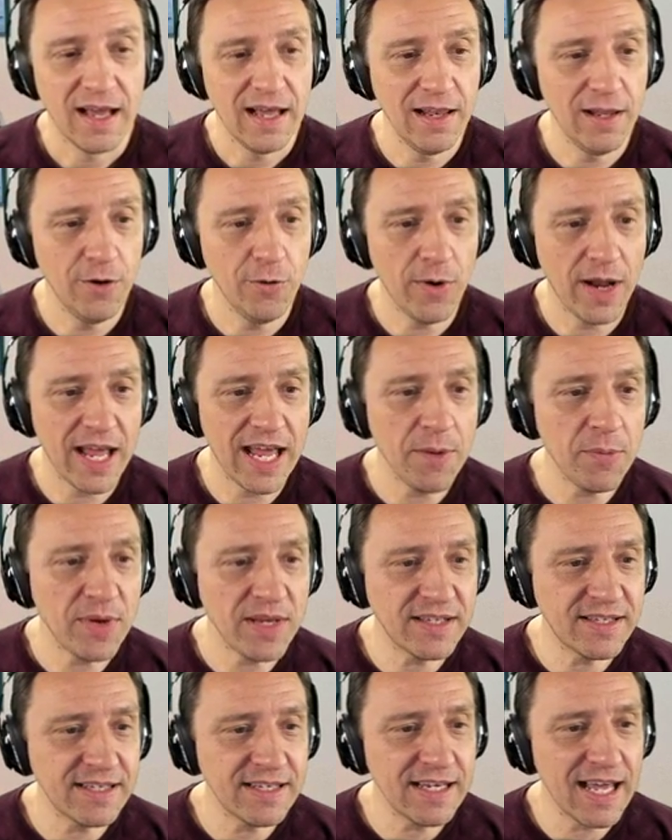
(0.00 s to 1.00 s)
Hello, A
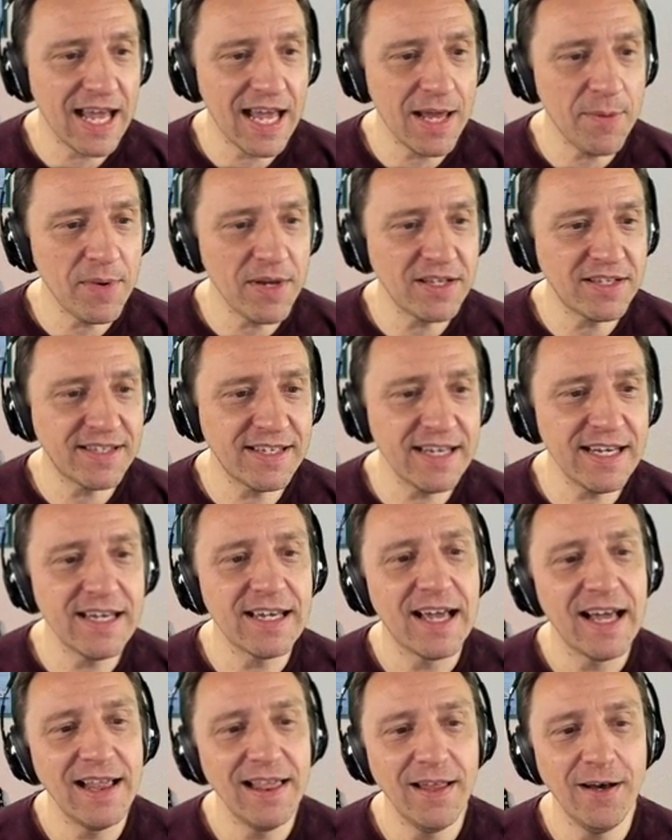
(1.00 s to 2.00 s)
B C, A B
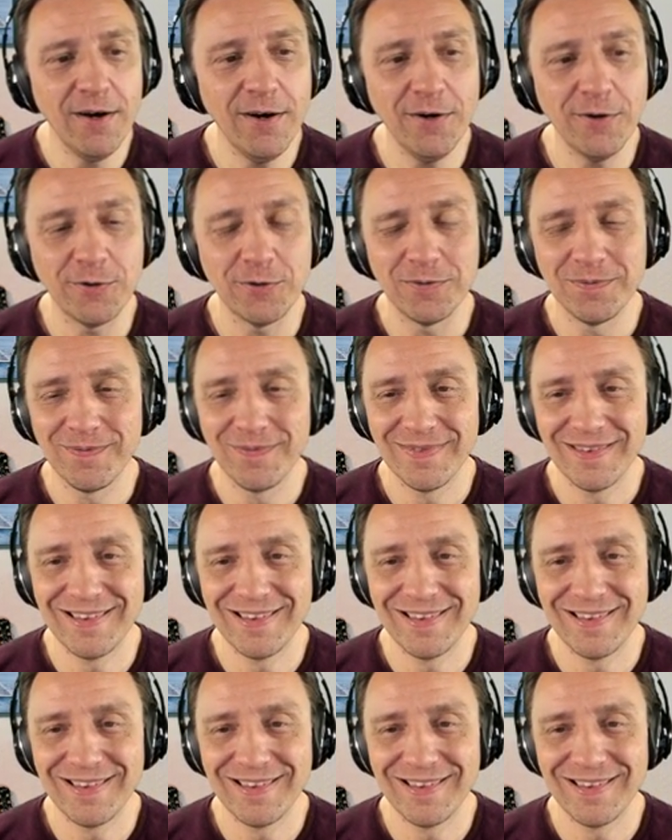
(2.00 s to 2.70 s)
C. Hello.